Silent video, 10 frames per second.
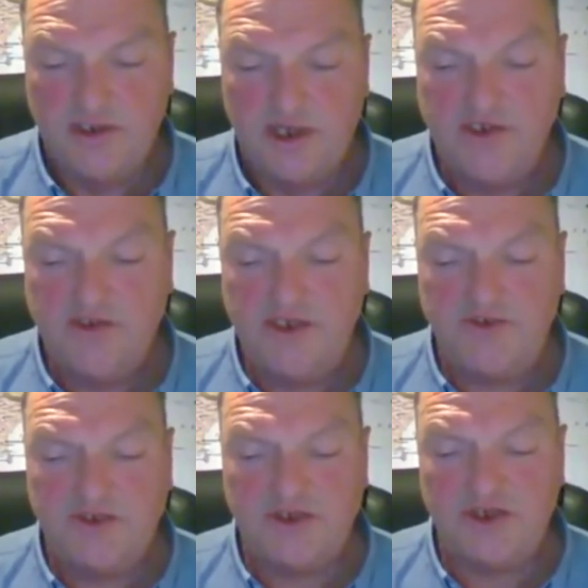And you need
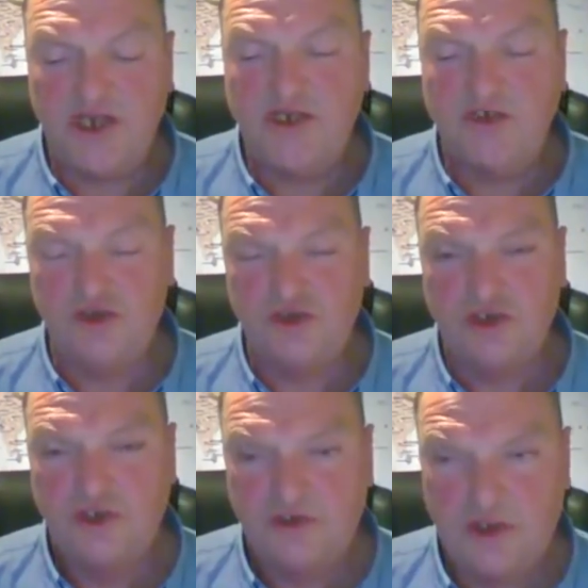to change
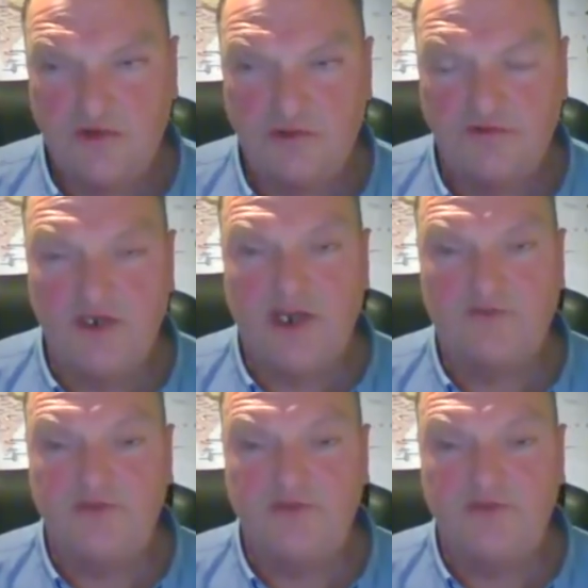the whole of your life.